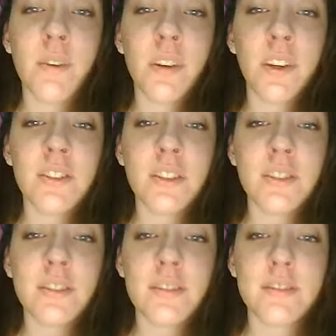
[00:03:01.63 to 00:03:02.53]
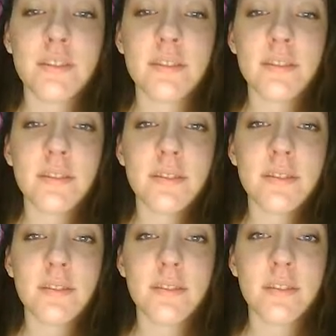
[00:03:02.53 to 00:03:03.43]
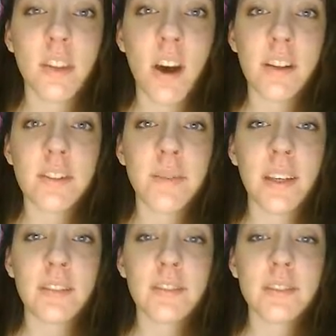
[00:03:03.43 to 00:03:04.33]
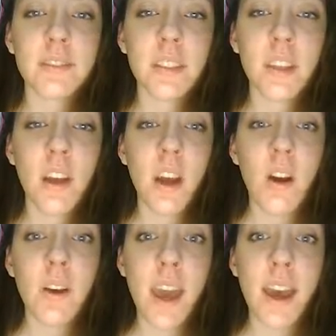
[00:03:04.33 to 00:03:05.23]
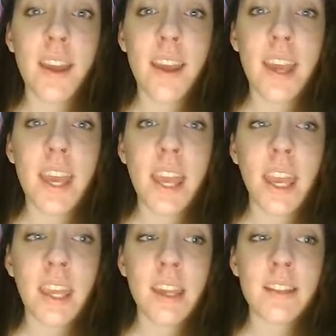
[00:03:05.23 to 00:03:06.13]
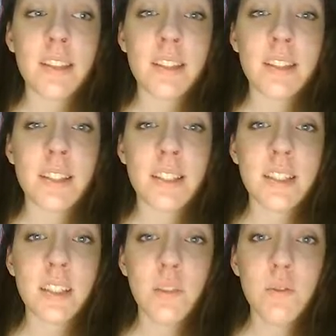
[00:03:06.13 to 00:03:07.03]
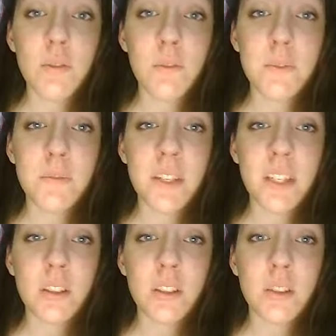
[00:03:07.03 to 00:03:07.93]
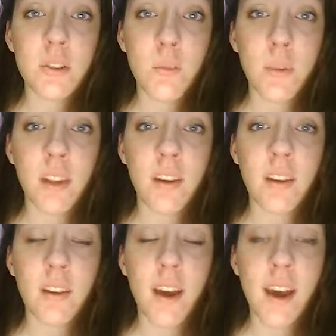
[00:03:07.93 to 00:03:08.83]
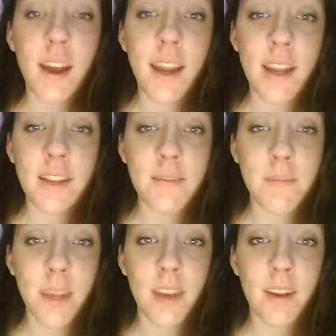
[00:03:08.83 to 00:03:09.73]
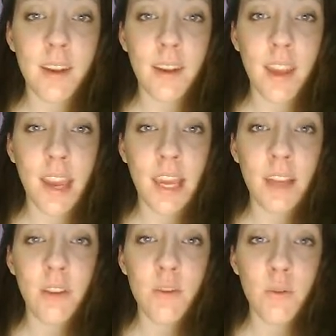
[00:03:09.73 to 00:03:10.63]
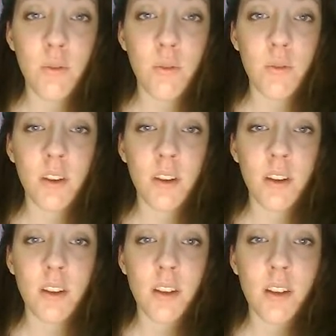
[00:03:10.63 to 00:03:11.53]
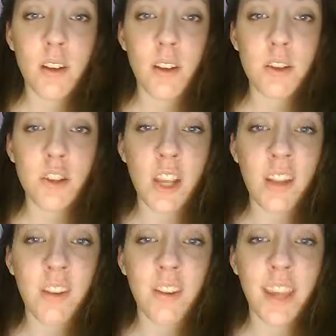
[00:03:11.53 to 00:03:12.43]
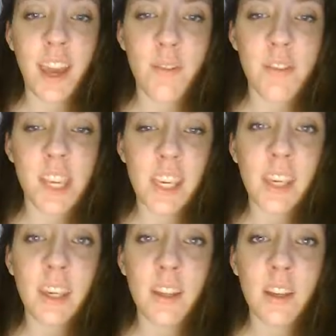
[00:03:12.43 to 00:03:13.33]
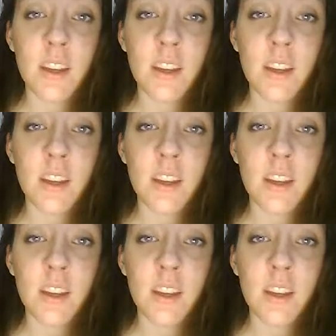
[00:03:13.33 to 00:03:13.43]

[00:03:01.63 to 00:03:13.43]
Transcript: Or you could just talk to me. Well, yeah. And since YouTube is being stupid, I had to make a new channel account thingy.